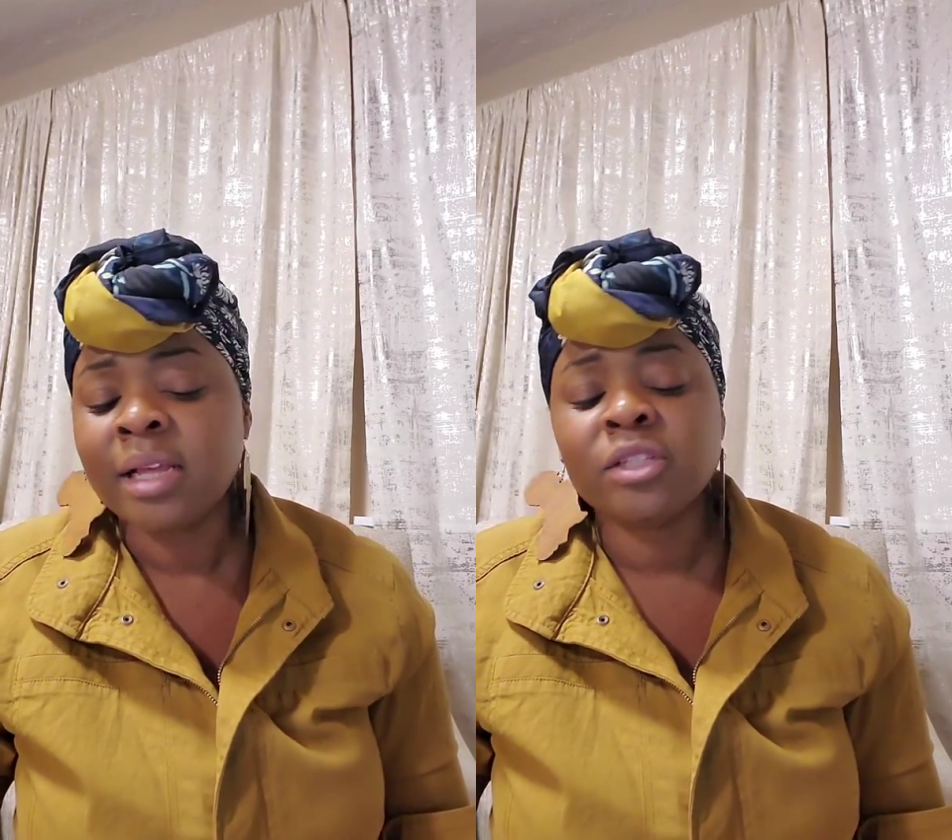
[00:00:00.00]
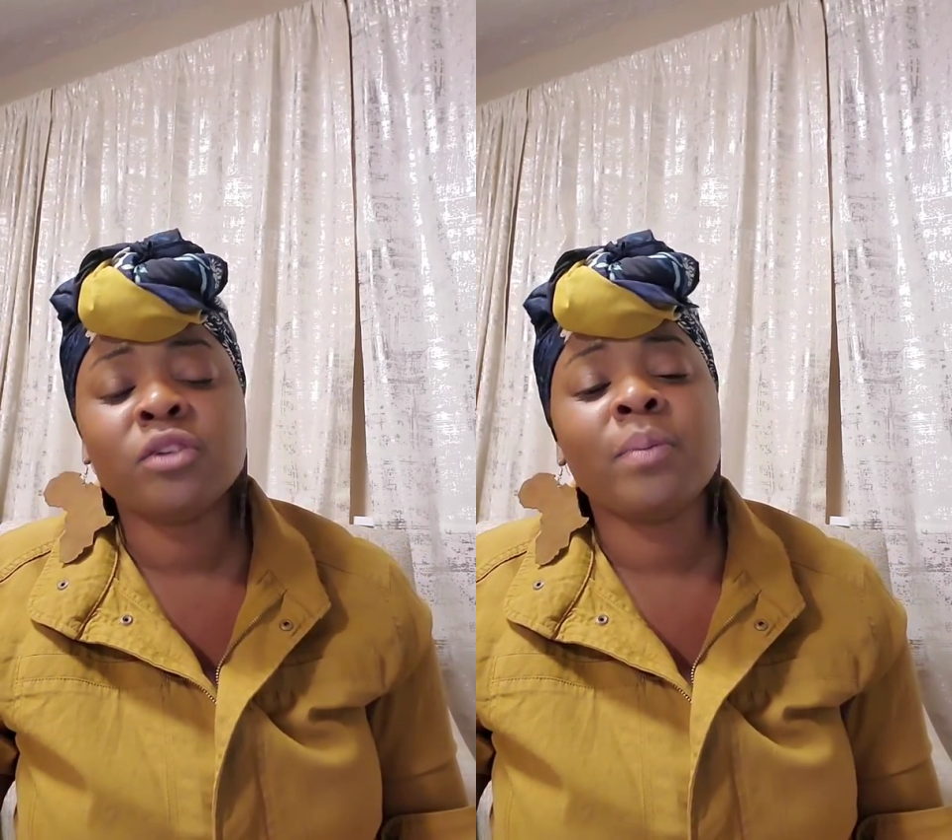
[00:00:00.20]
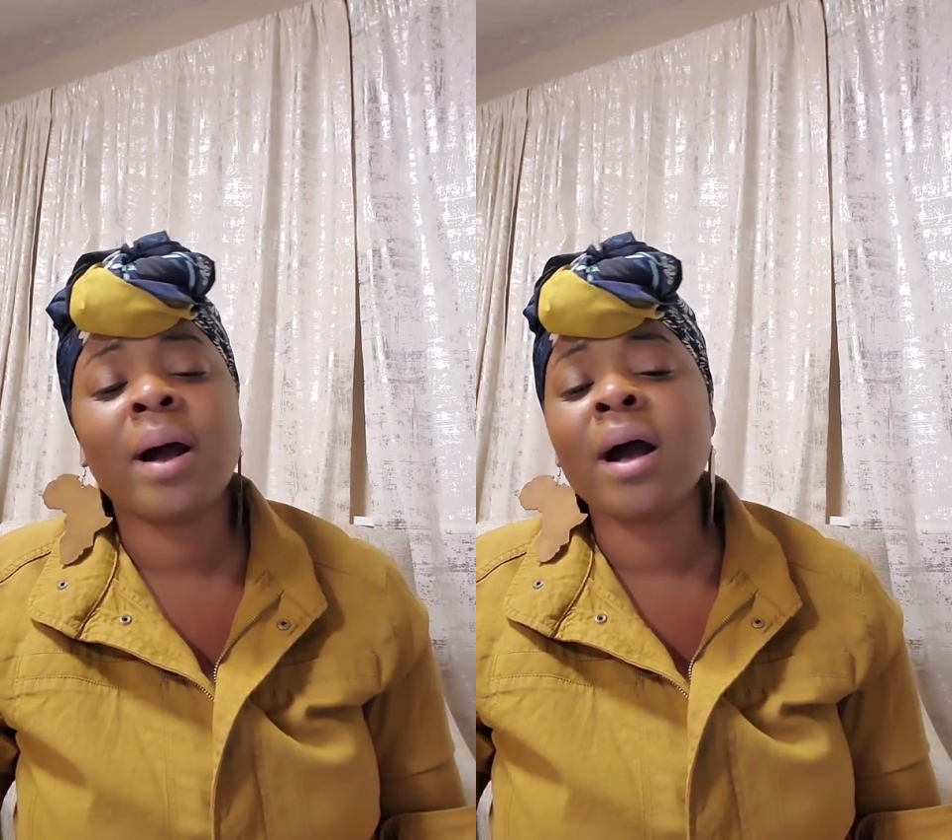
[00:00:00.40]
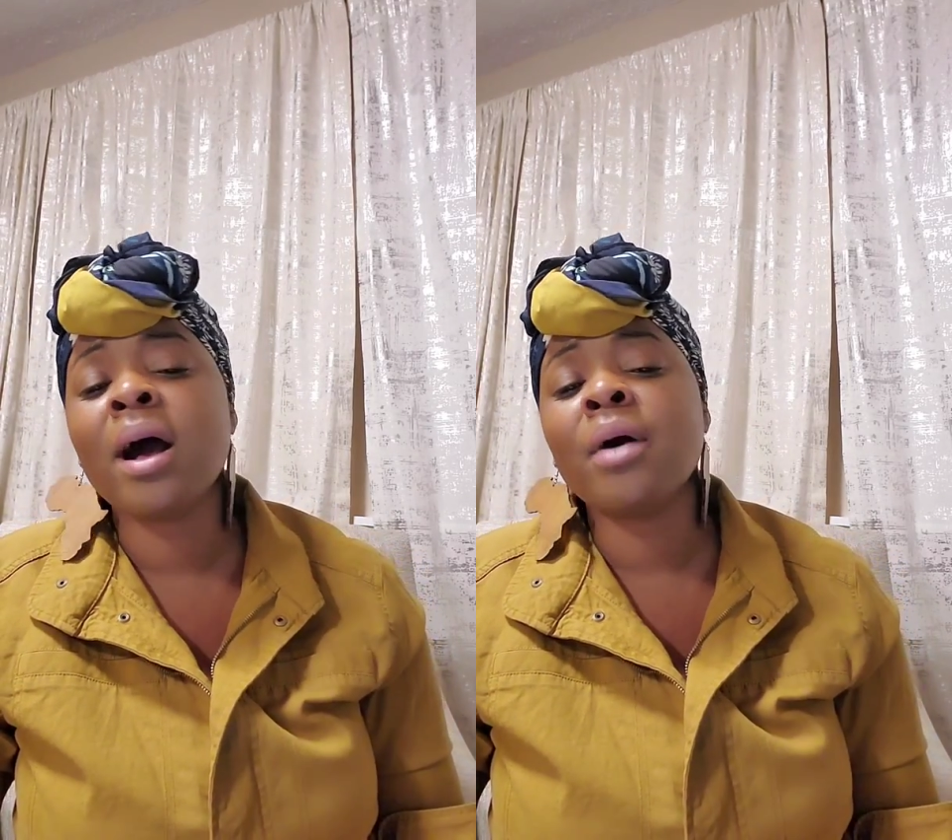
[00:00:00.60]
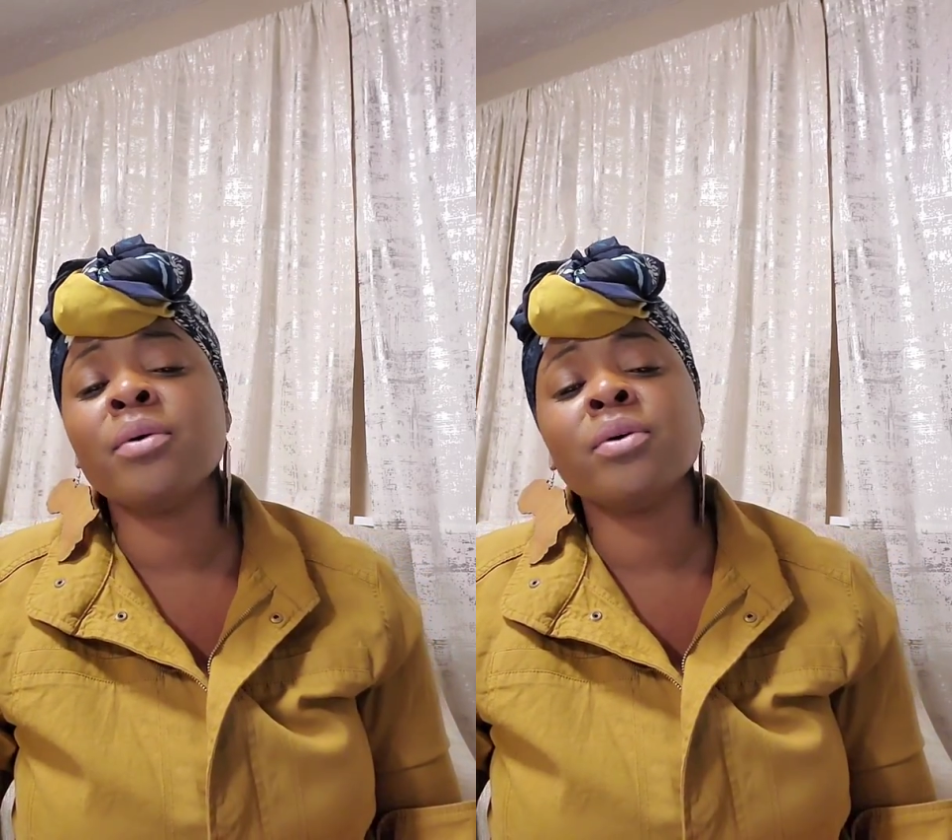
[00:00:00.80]
Let your
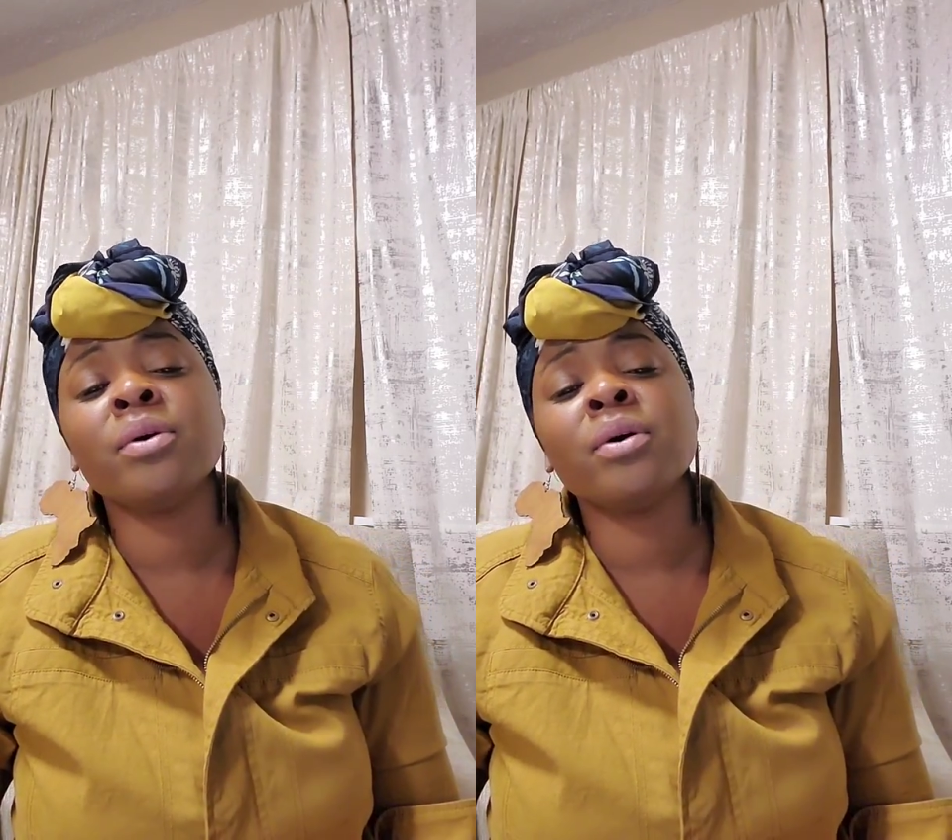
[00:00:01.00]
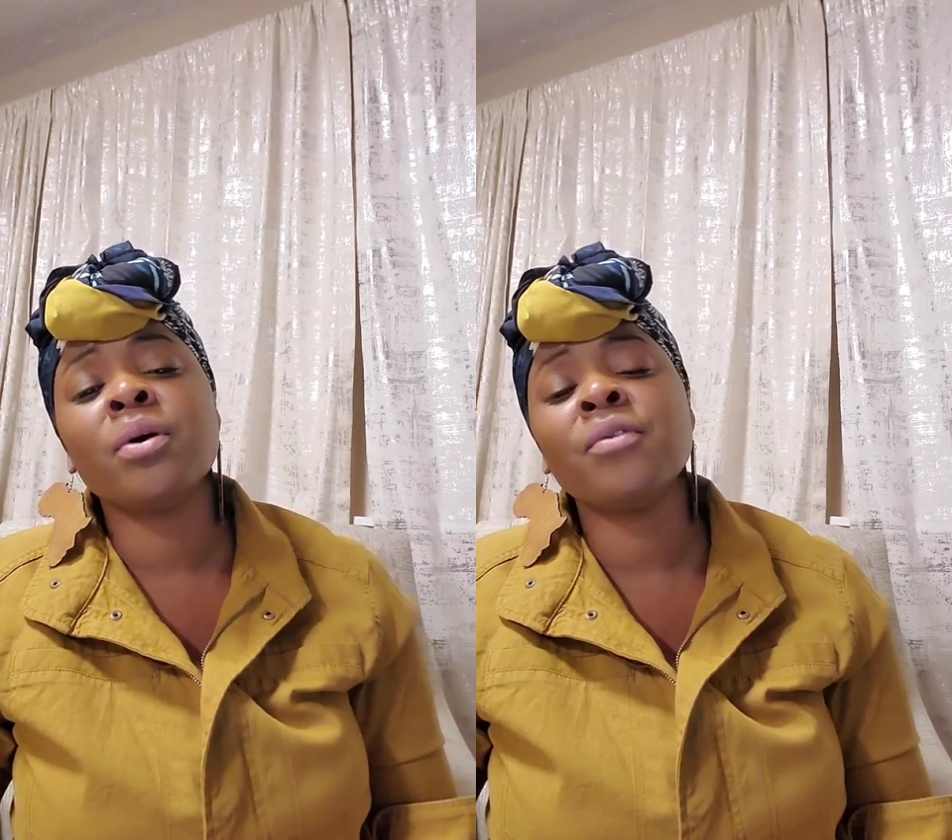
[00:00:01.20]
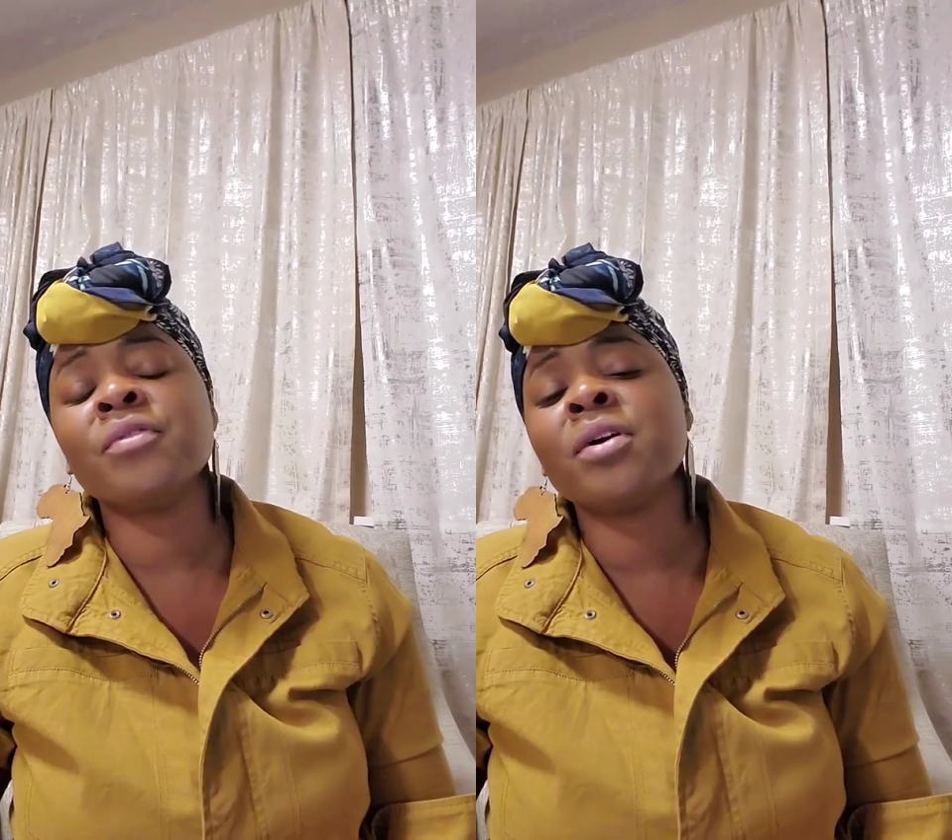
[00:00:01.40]
power